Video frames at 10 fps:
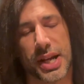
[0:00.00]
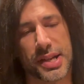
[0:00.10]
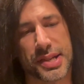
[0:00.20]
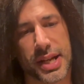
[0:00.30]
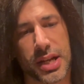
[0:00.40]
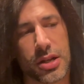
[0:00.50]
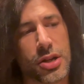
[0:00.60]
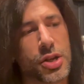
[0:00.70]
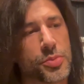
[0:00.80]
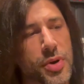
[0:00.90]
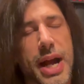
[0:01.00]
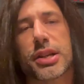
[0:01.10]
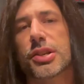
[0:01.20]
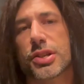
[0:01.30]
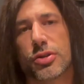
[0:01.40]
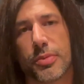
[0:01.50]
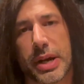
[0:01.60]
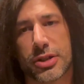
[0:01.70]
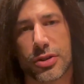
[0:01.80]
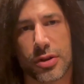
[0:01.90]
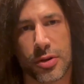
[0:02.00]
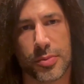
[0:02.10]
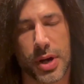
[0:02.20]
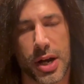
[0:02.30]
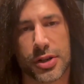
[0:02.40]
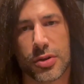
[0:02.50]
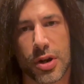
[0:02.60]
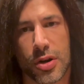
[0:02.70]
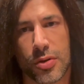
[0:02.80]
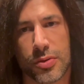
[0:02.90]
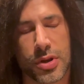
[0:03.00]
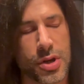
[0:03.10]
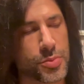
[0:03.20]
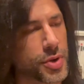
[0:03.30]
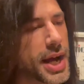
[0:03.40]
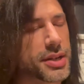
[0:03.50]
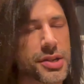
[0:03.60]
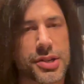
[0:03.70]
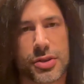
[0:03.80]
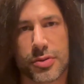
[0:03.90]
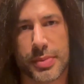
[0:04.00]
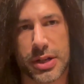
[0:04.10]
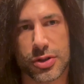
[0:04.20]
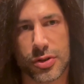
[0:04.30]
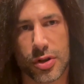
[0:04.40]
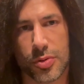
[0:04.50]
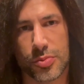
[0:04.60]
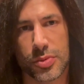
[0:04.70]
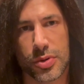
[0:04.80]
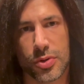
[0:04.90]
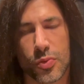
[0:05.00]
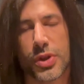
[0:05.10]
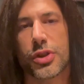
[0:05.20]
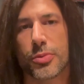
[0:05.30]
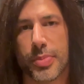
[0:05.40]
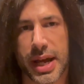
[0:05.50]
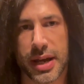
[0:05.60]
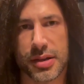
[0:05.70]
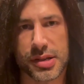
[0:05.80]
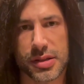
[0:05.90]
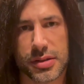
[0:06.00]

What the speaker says: I say practice to a metronome on your own, practice to a metronome with your band,